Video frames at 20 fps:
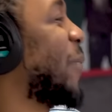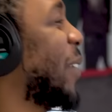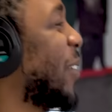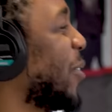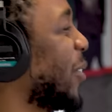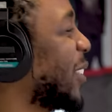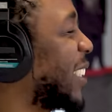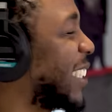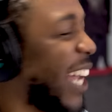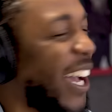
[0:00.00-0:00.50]
it?
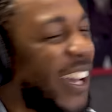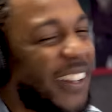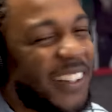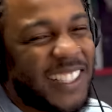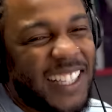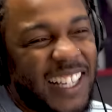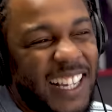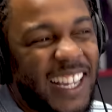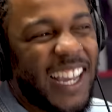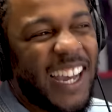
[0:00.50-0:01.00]
Who stop?
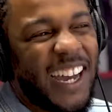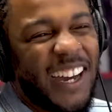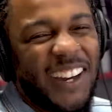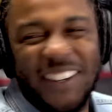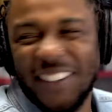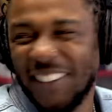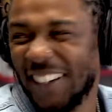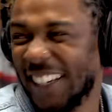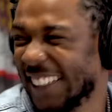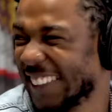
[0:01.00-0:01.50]
No, for
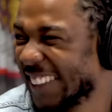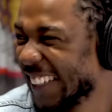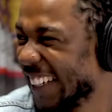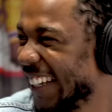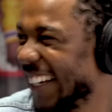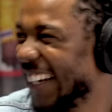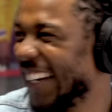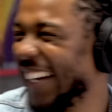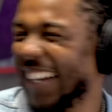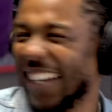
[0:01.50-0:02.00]
real.
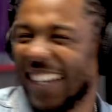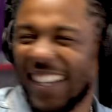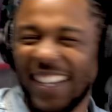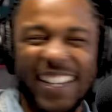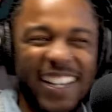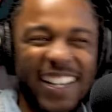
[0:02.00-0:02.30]
It wasn't